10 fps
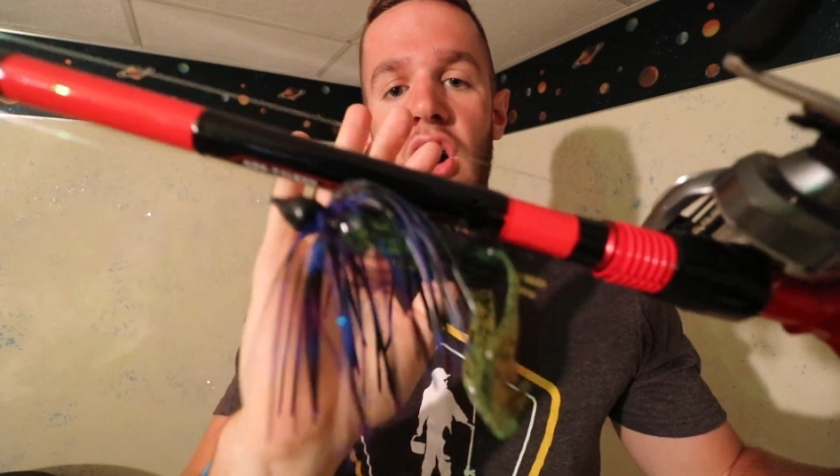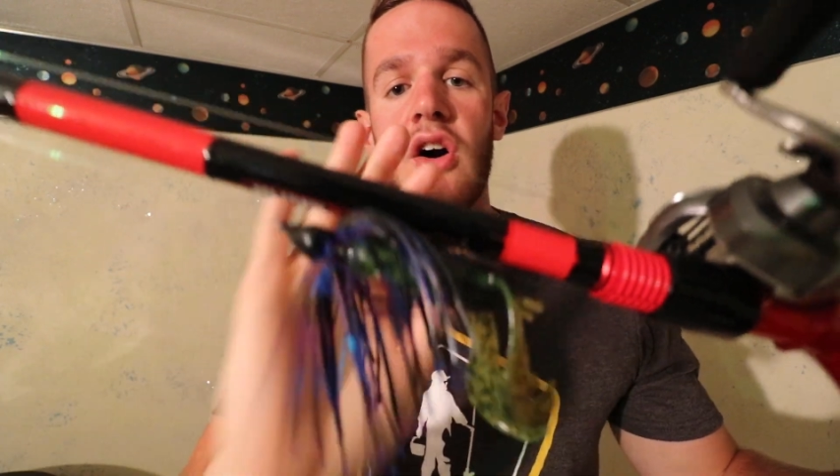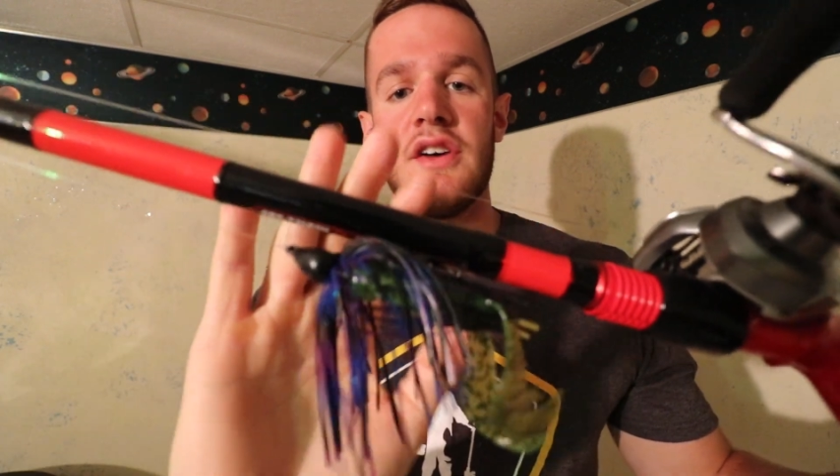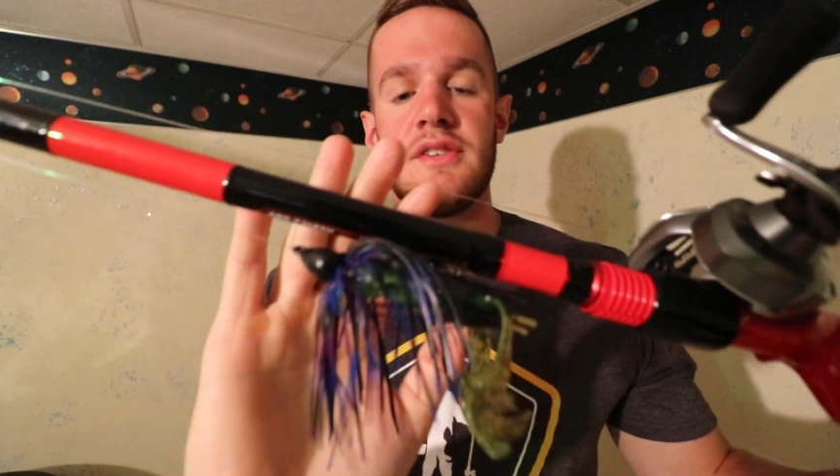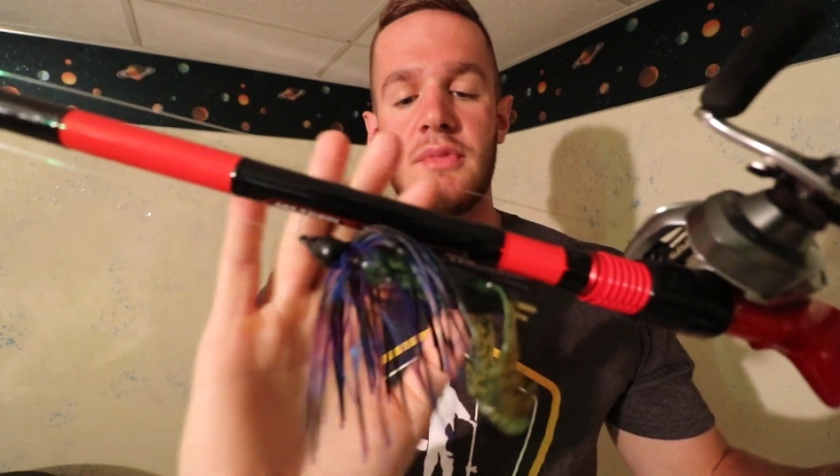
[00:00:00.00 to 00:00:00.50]

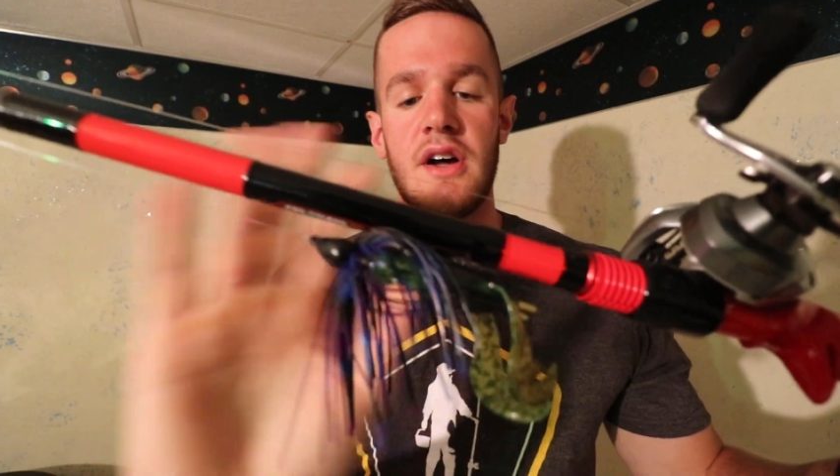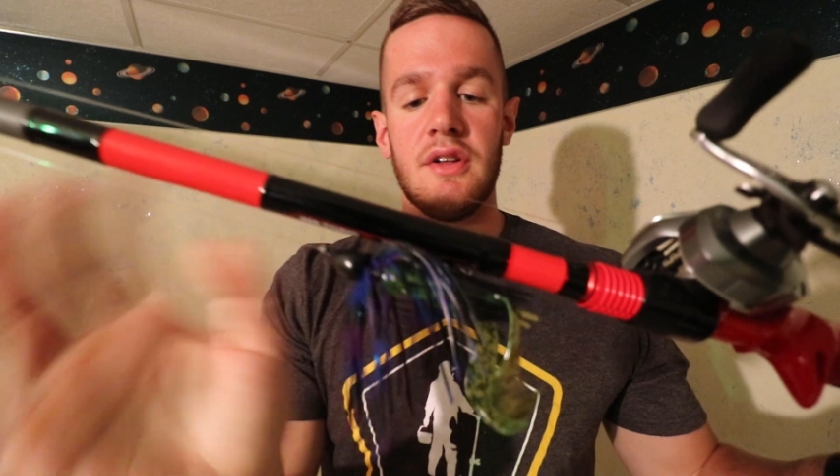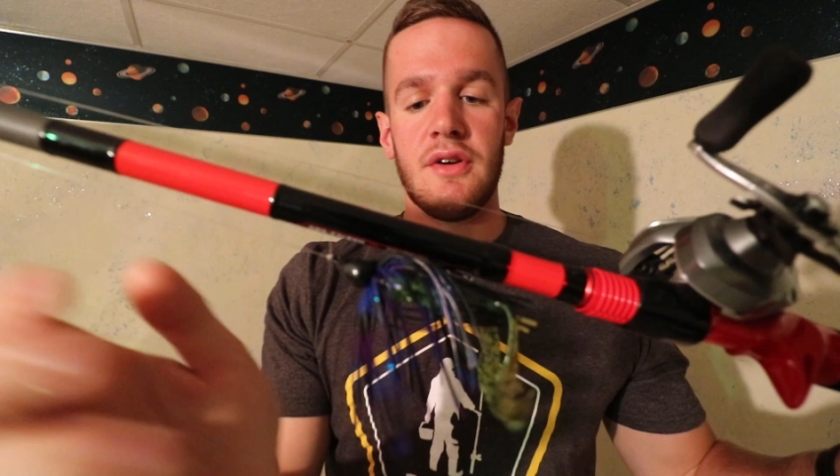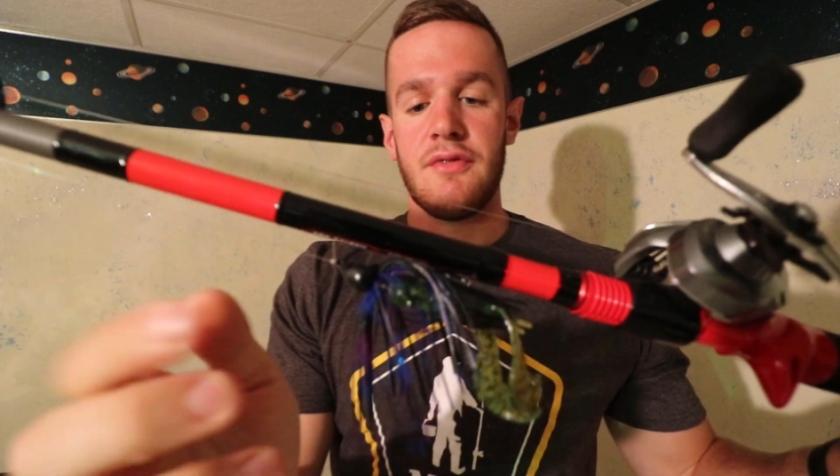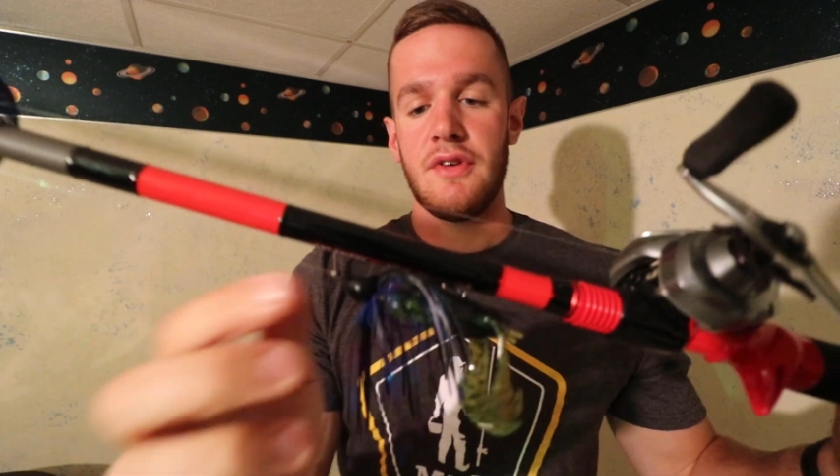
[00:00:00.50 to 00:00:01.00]
Awesome
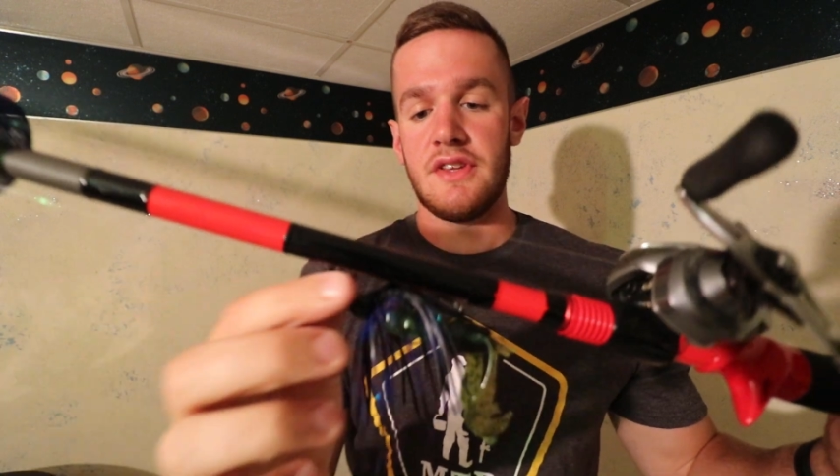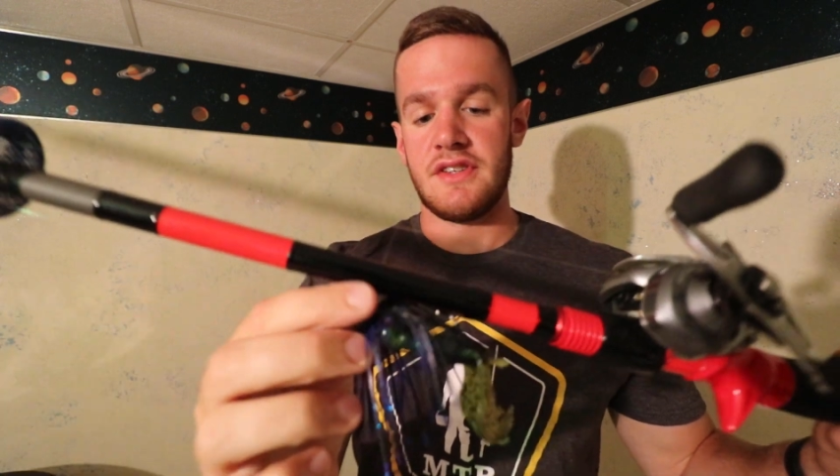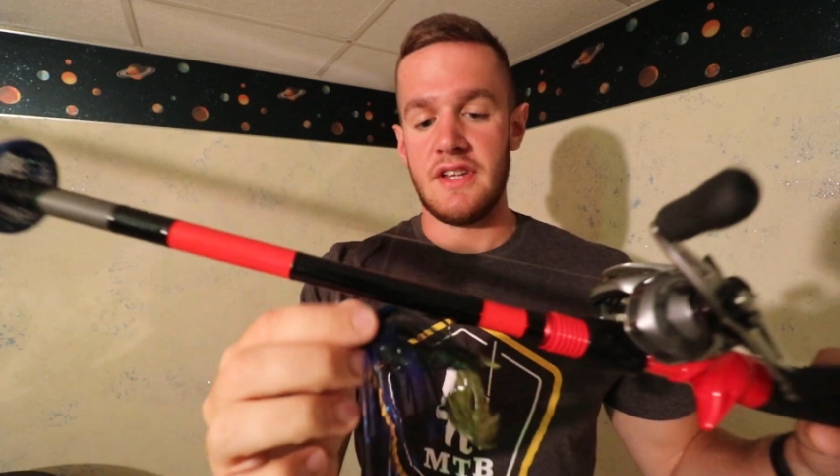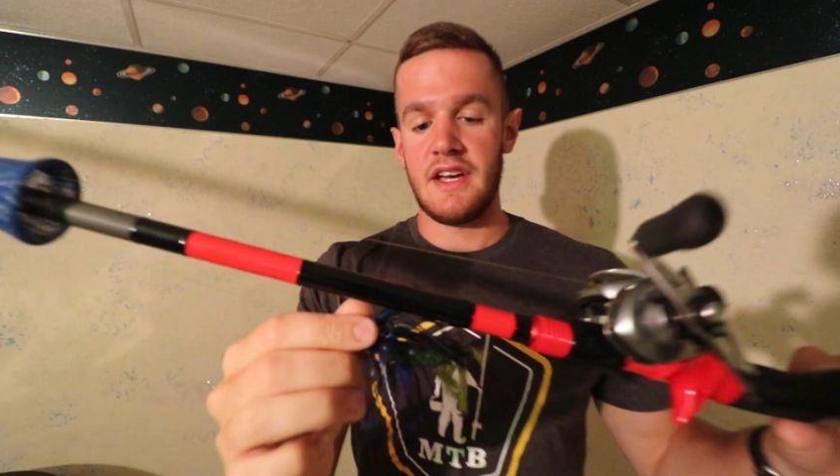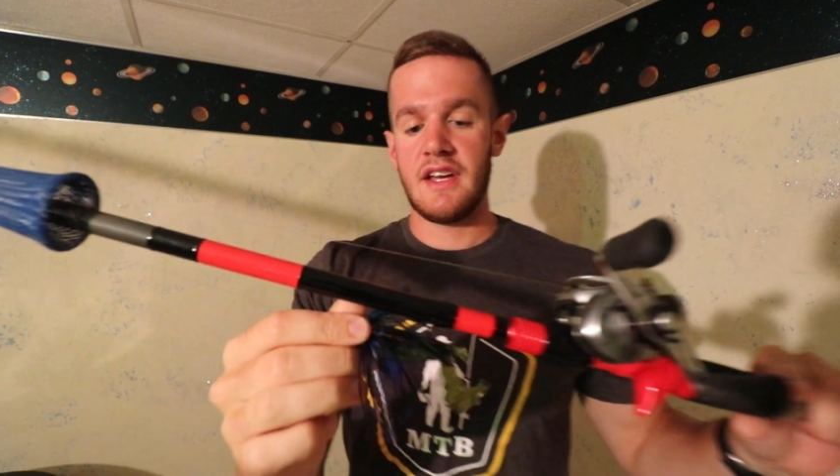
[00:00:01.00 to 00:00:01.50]
color for
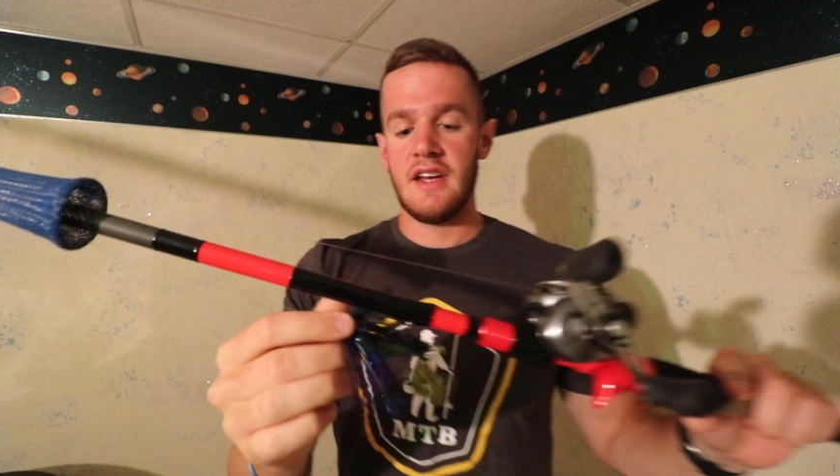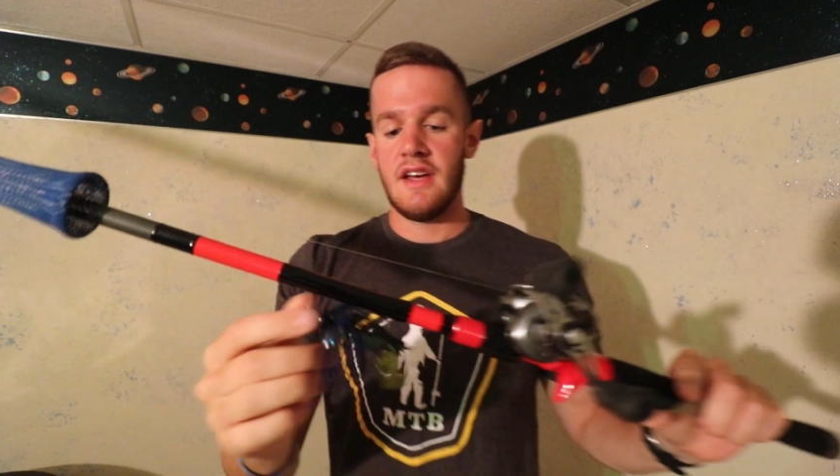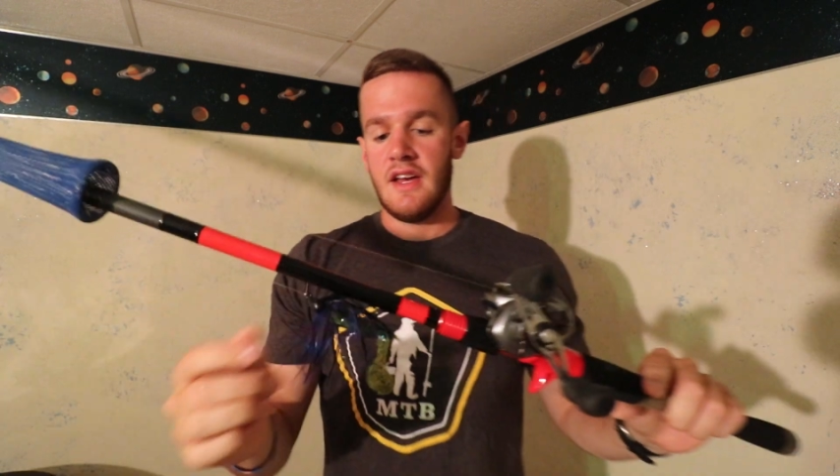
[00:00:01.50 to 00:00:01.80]
this lake.